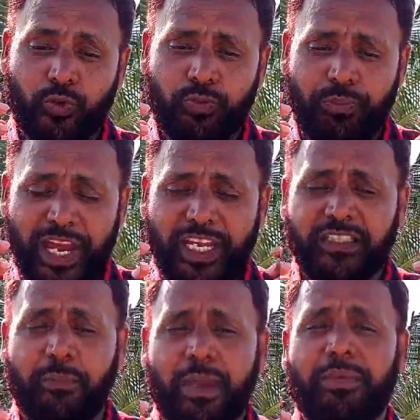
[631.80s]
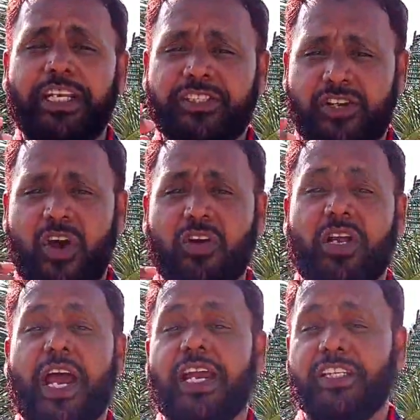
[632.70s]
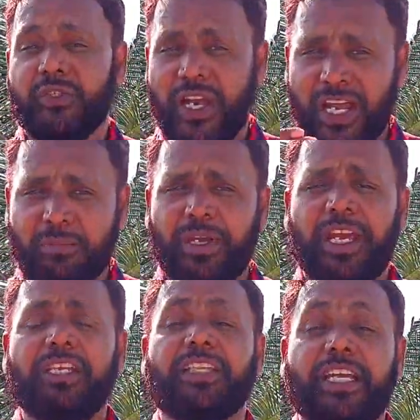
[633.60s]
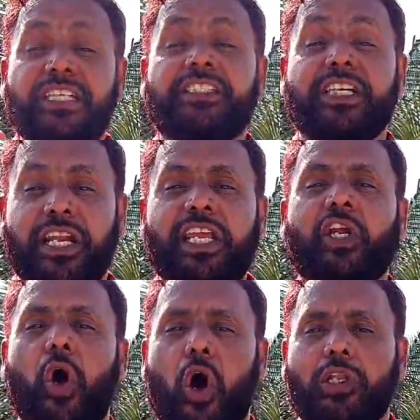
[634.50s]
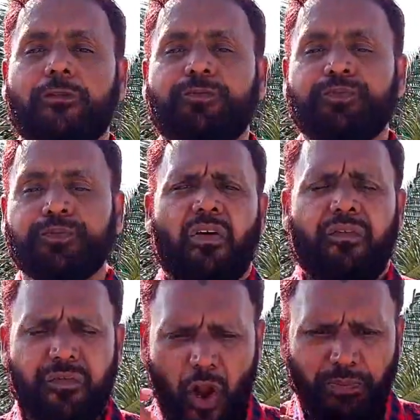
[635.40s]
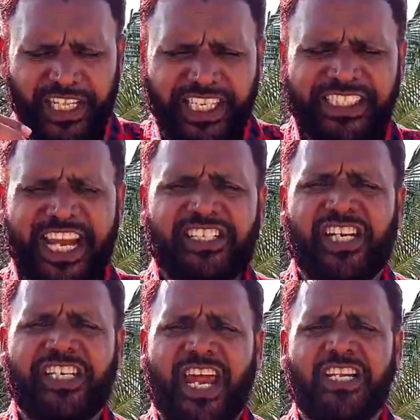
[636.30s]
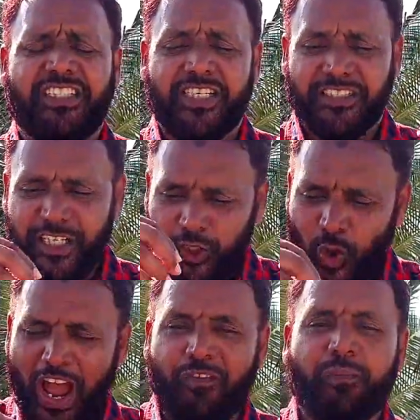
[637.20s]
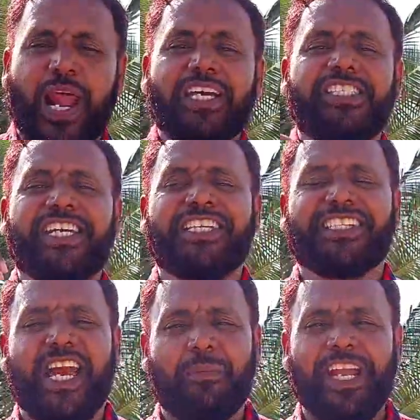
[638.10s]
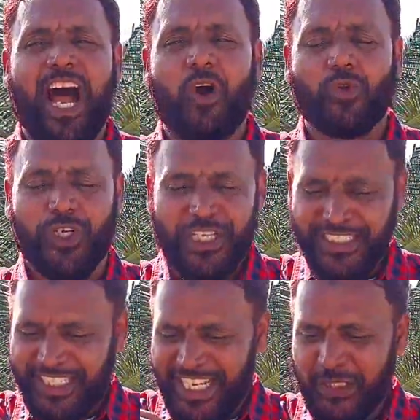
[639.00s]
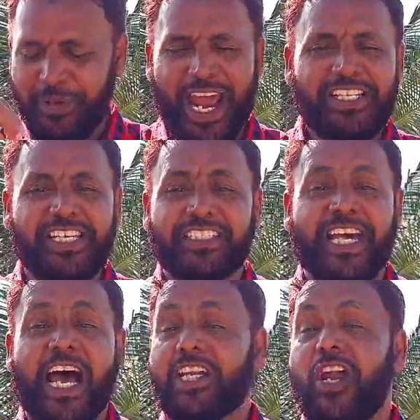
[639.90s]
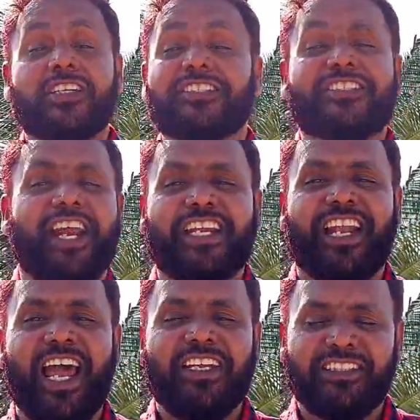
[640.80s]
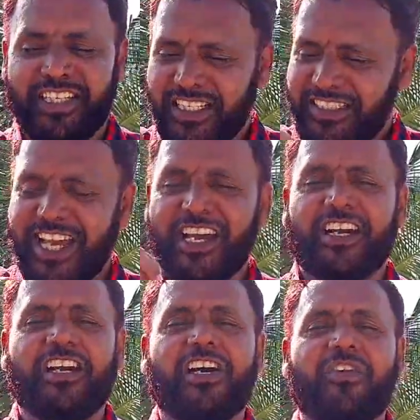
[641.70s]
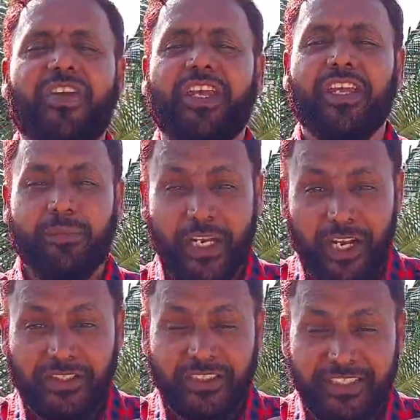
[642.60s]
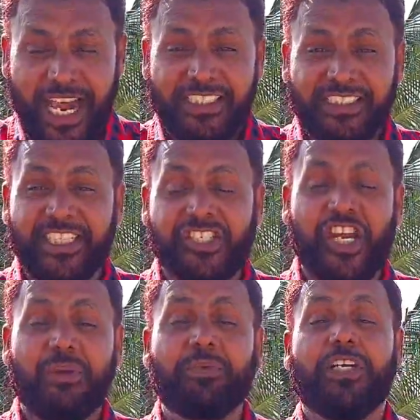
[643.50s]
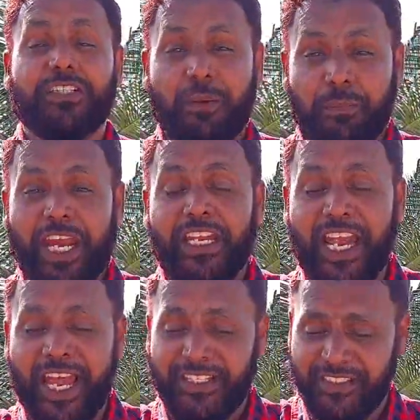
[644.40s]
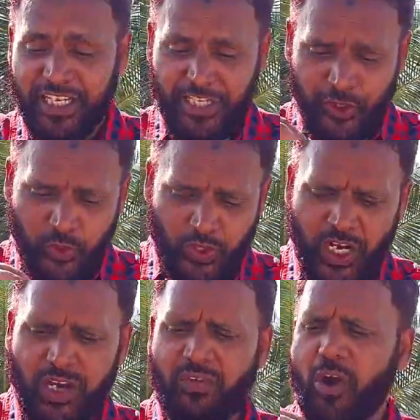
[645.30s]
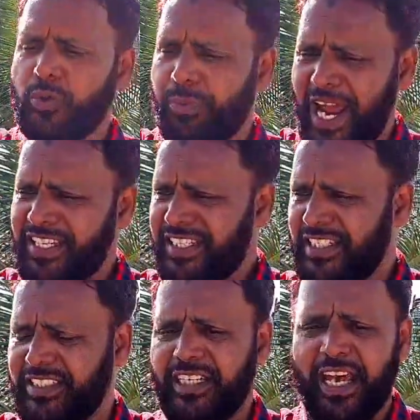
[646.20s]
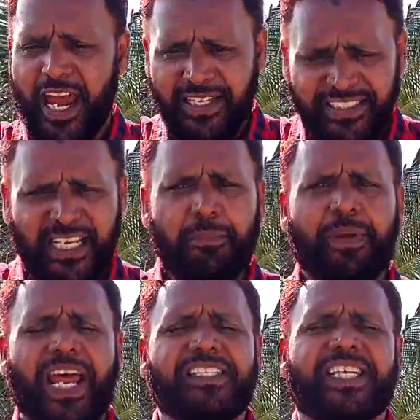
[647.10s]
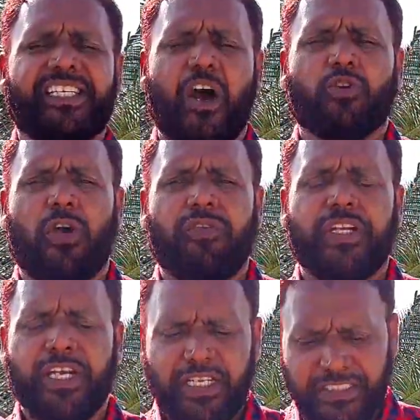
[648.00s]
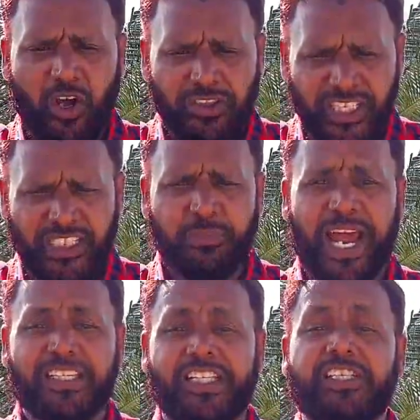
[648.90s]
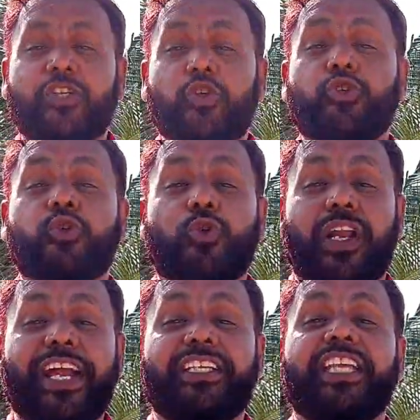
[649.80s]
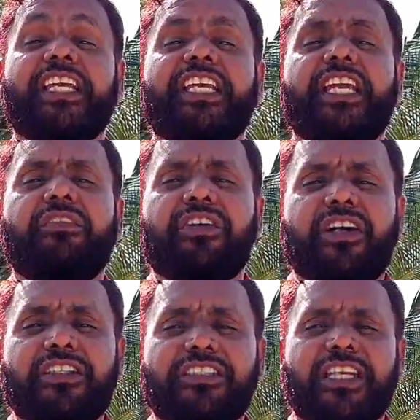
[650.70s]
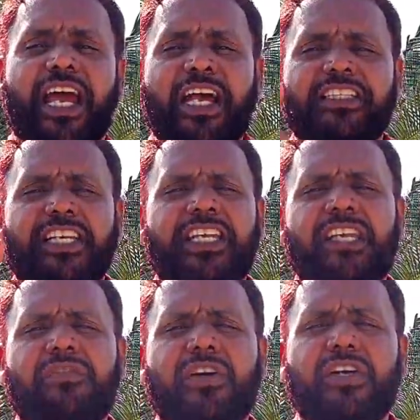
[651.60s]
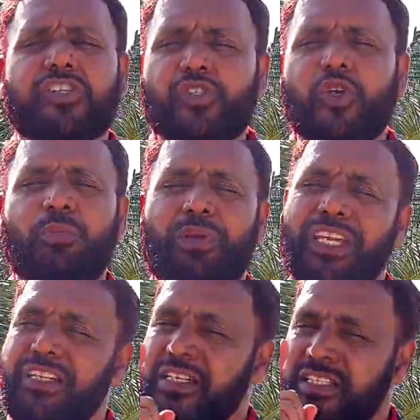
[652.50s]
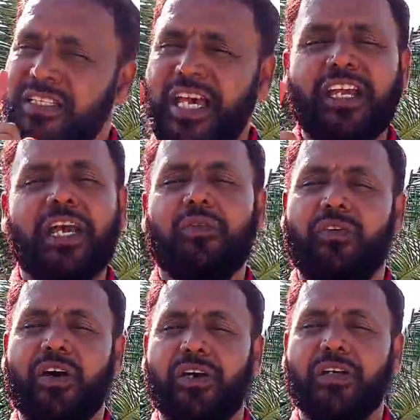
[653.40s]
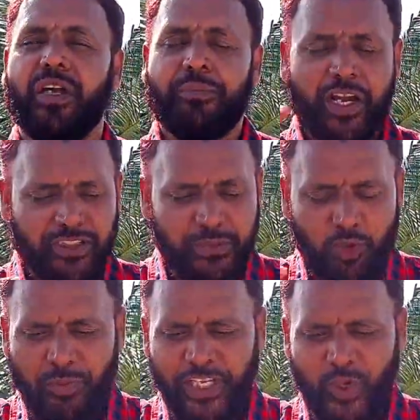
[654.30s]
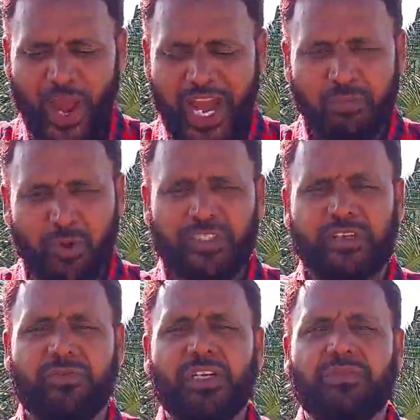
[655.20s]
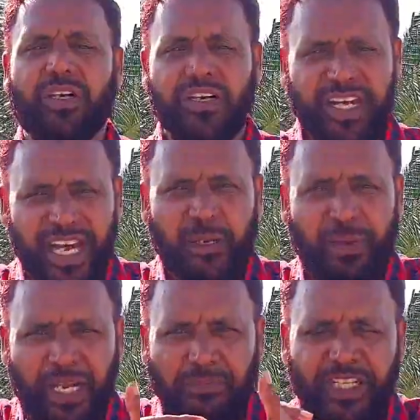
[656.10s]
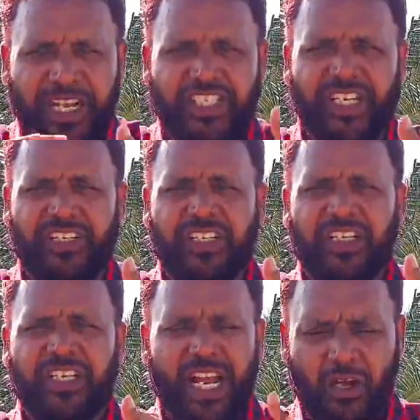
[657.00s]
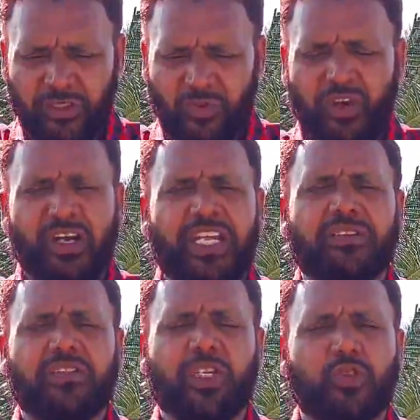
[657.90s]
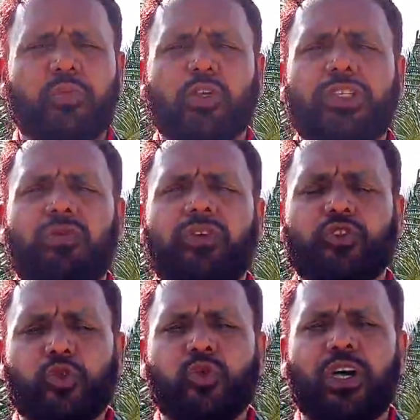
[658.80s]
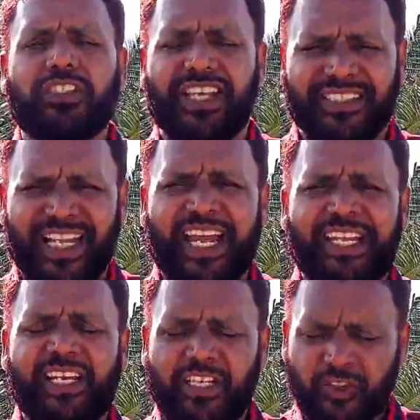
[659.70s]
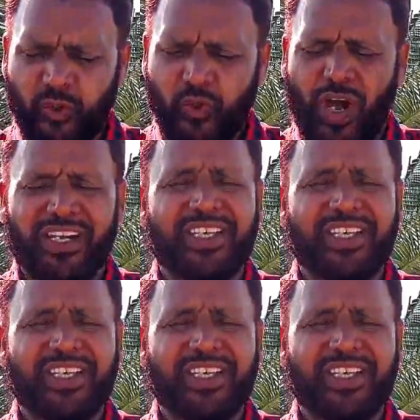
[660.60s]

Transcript: make the memory stronger and to help in the easy recall. From these central characters you have branches coming out. These branches are not straight lines, they are curvy because that's the shape the brain likes. You curve out branches and sub branches out of it. On these branches you should write the keywords, and the keyword should be single word, because the moment you add more than one word it becomes rigid. Now the word and both the two words are tied, so you are